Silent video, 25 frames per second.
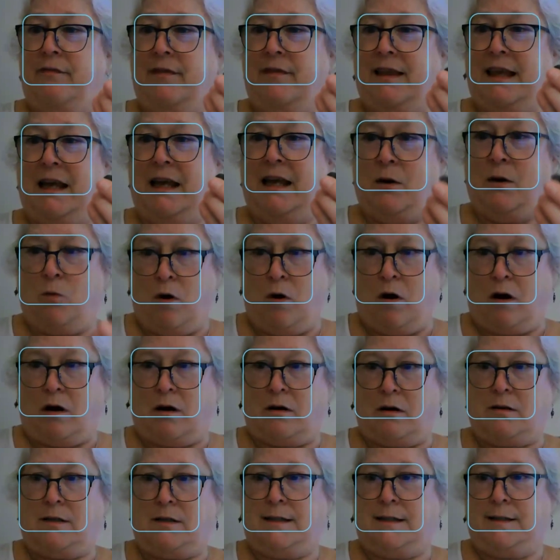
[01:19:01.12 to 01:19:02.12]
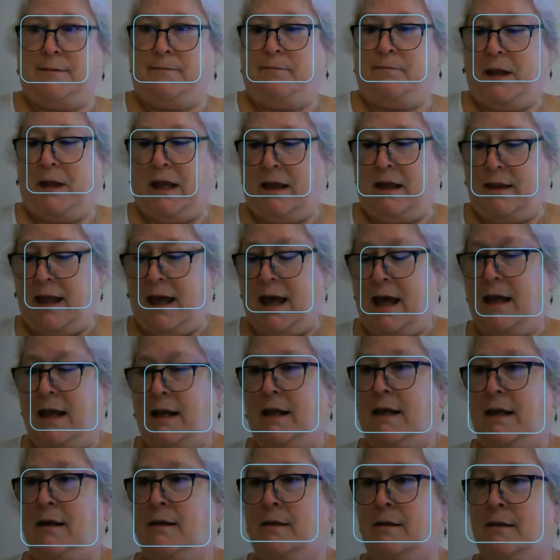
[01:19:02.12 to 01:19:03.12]
it works. And that
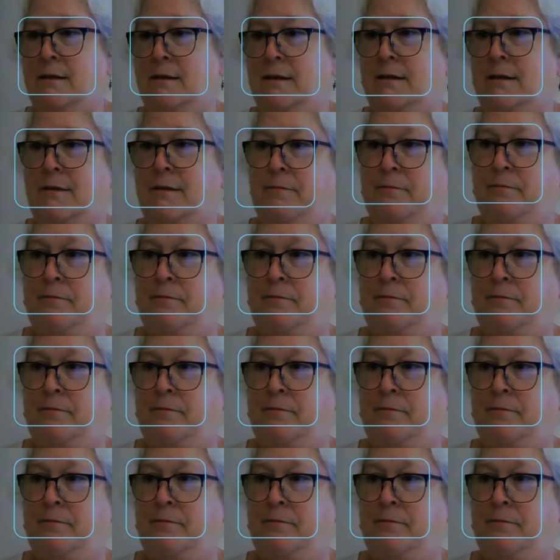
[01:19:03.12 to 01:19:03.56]
is